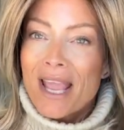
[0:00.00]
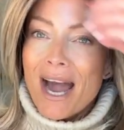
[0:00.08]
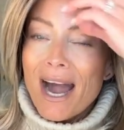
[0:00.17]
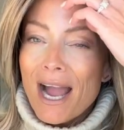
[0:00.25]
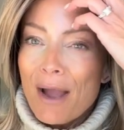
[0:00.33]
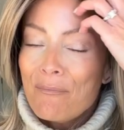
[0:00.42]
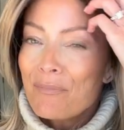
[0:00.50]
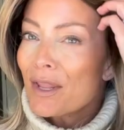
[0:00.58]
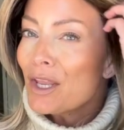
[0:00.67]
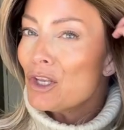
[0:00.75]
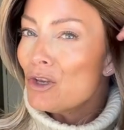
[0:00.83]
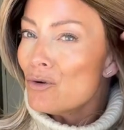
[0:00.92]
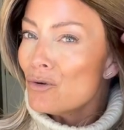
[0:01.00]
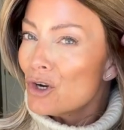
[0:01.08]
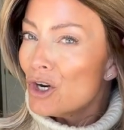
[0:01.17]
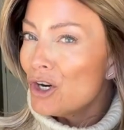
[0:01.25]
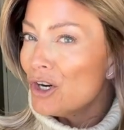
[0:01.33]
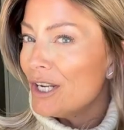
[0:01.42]
Um, you
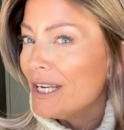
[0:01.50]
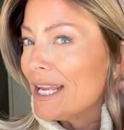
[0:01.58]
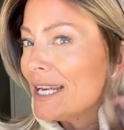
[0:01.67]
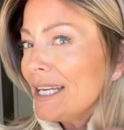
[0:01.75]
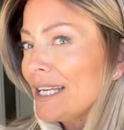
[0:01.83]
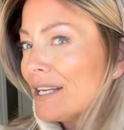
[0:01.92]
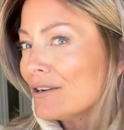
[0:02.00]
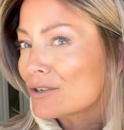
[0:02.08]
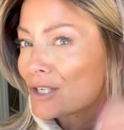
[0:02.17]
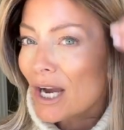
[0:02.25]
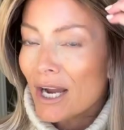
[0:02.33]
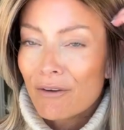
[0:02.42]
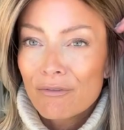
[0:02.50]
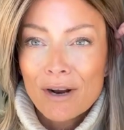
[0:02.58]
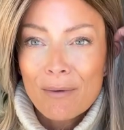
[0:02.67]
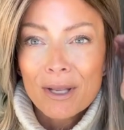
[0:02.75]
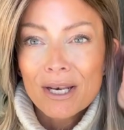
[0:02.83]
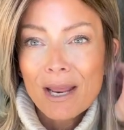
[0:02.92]
could get an ear tuck from it.